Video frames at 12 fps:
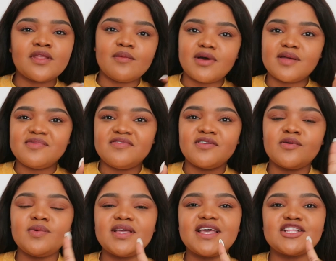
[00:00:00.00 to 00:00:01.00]
But before
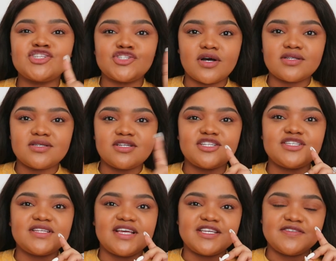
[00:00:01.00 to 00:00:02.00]
we get started in
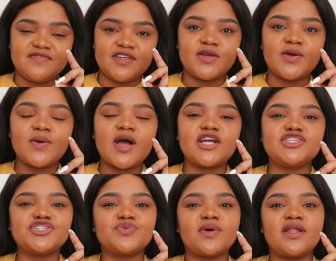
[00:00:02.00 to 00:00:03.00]
today's video, I
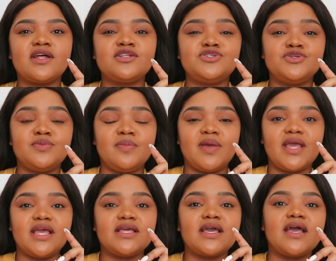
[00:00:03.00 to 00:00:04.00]
just wanted to
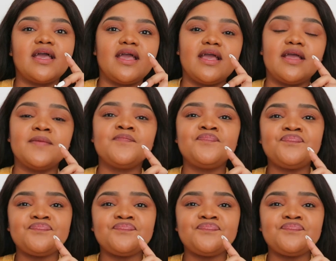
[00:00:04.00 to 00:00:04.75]
make an